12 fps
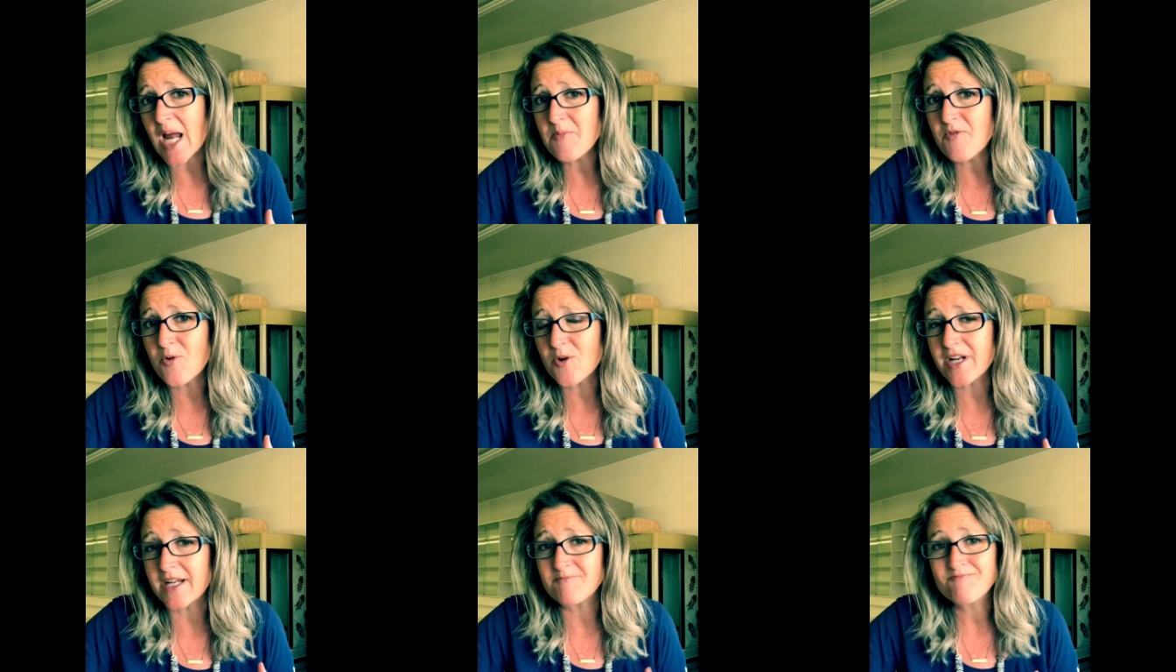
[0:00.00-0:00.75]
I'm
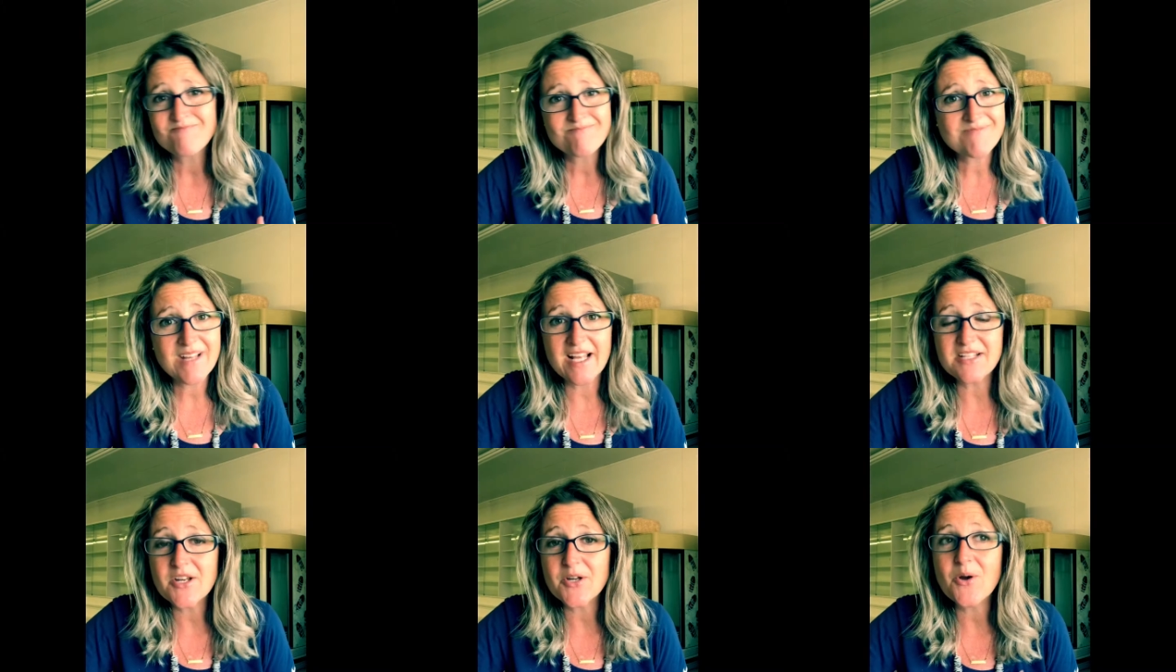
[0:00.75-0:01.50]
40, and
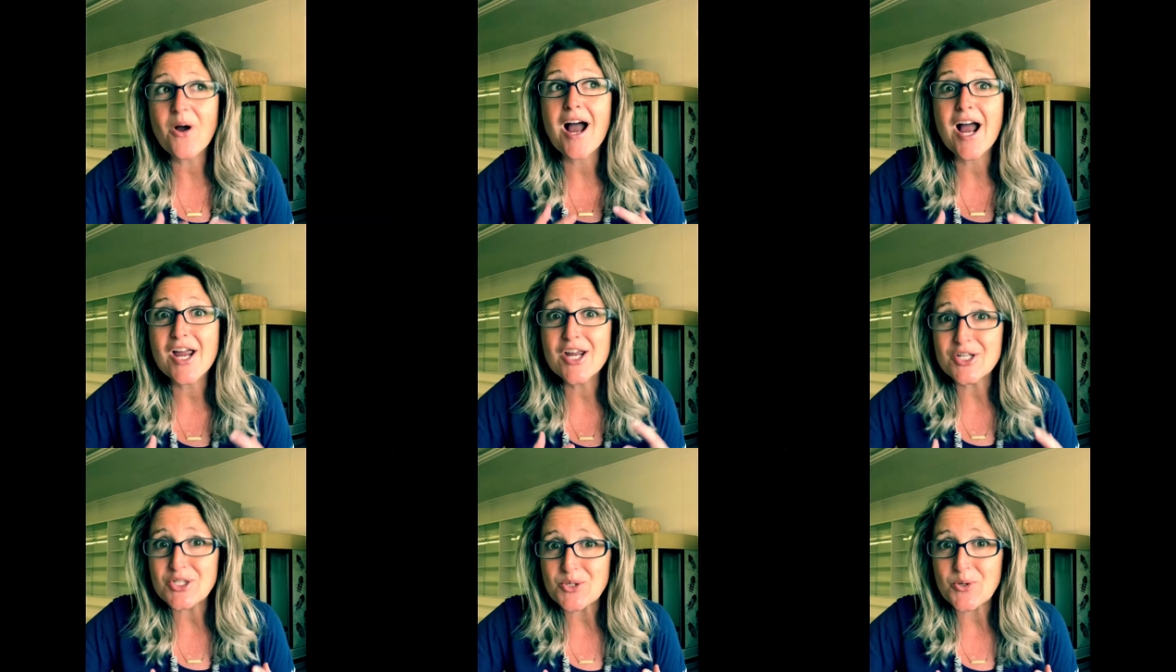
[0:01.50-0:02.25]
I tell you, I
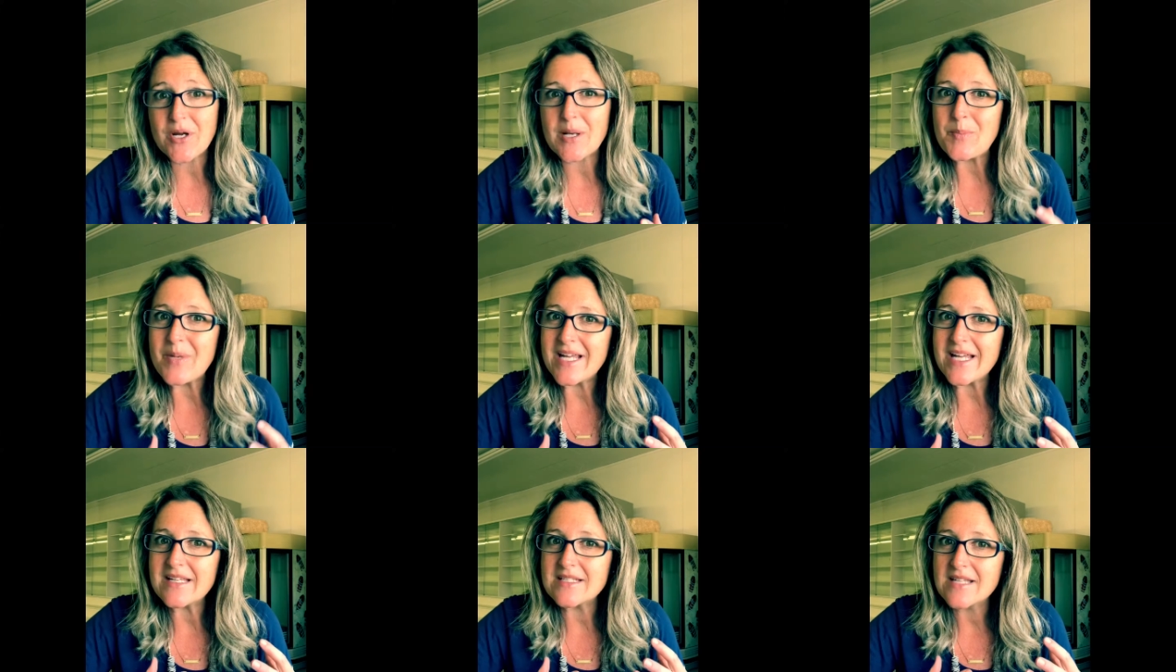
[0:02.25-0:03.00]
enjoy it
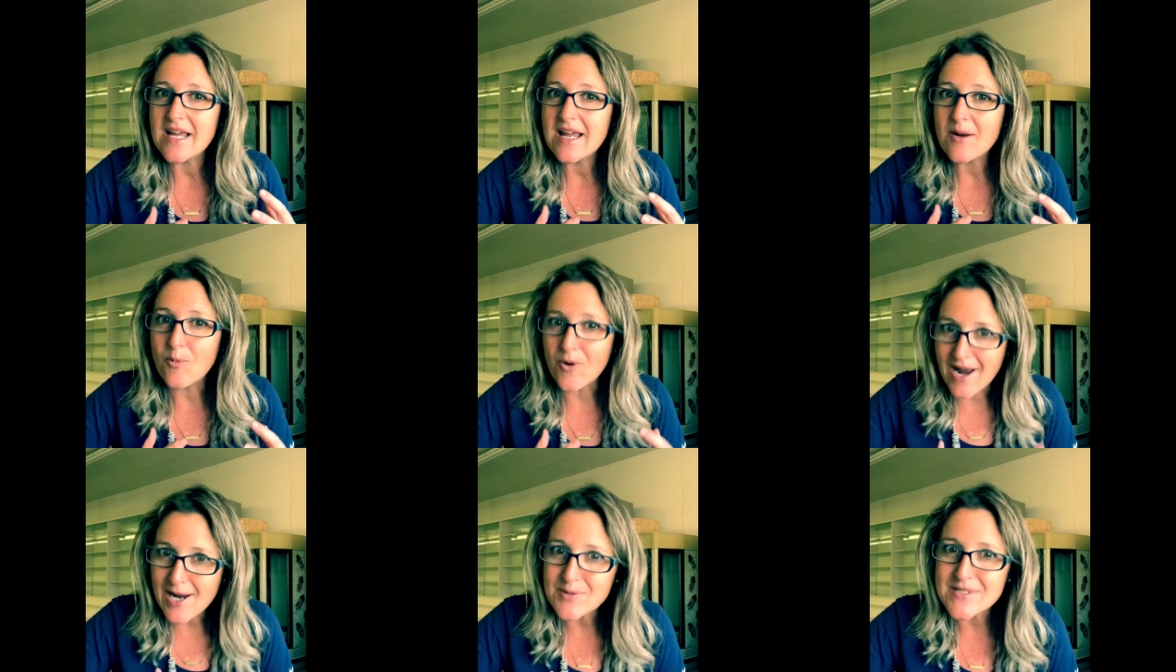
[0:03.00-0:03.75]
because
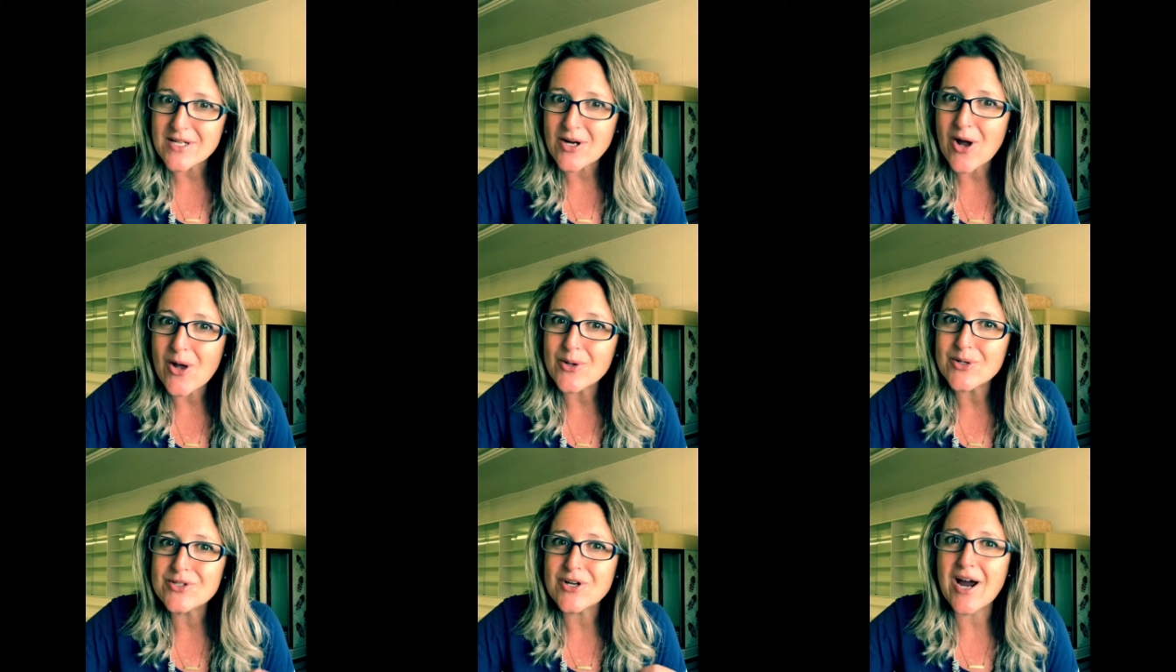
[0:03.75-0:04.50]
when I was in
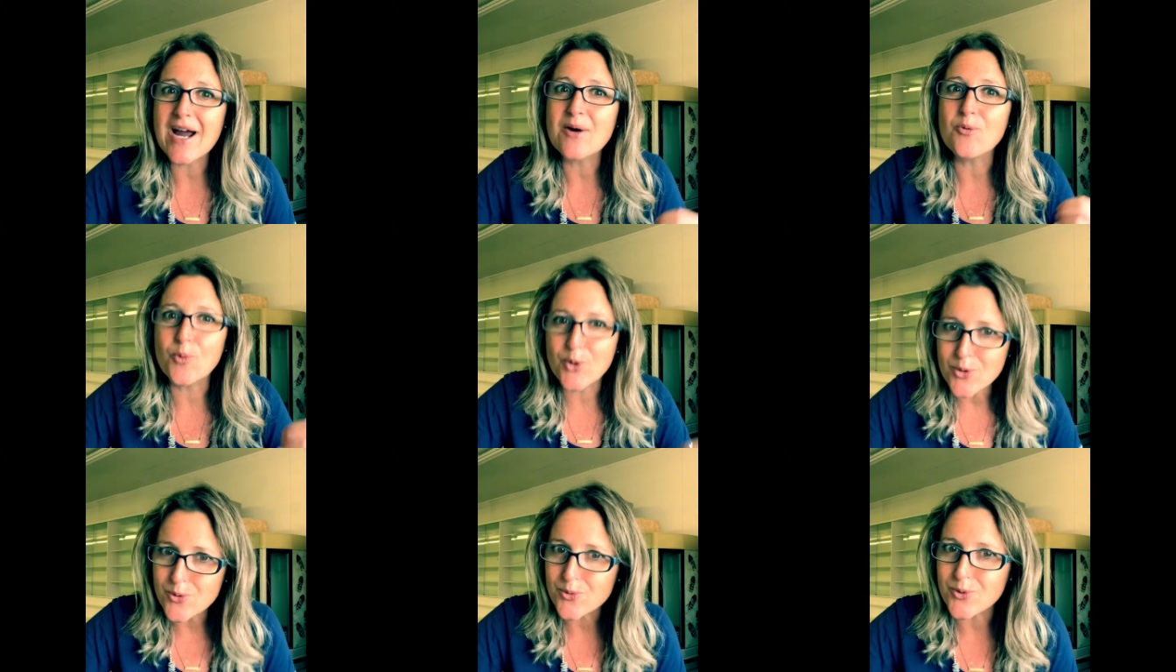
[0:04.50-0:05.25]
college, I
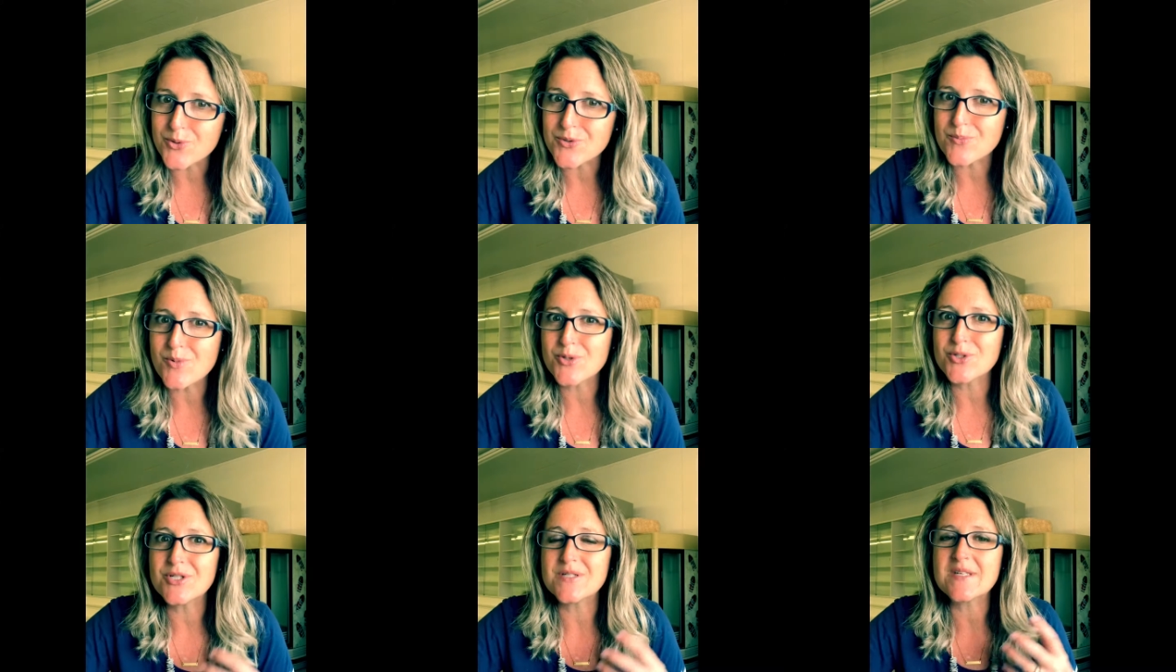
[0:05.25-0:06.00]
went through those
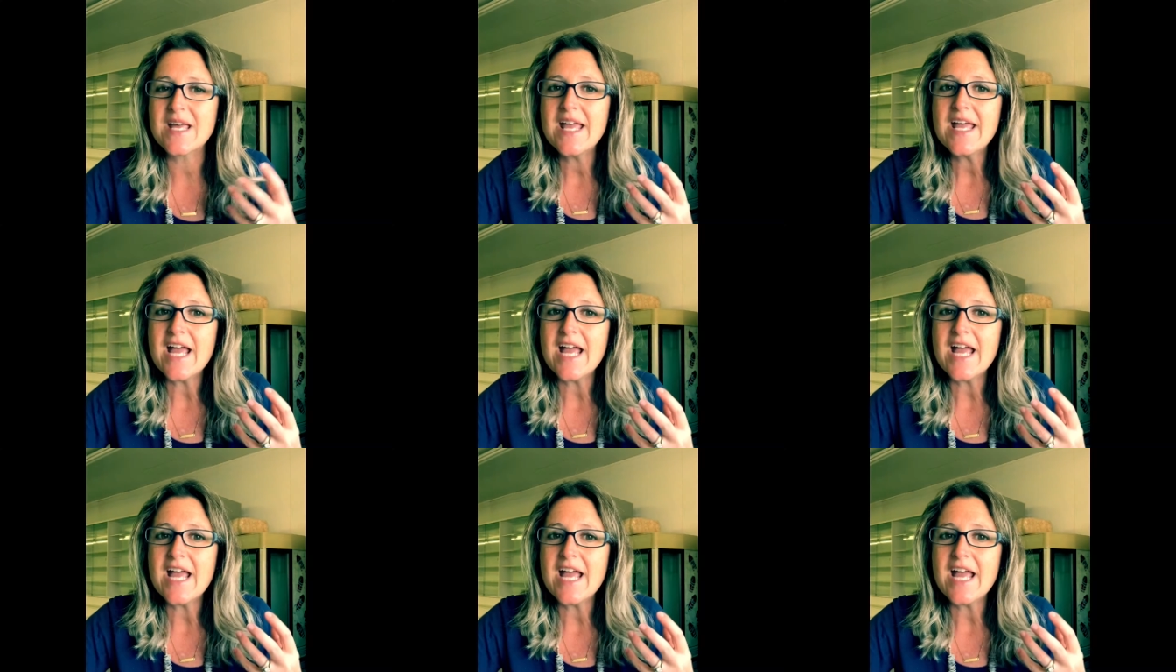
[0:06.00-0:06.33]
emotions.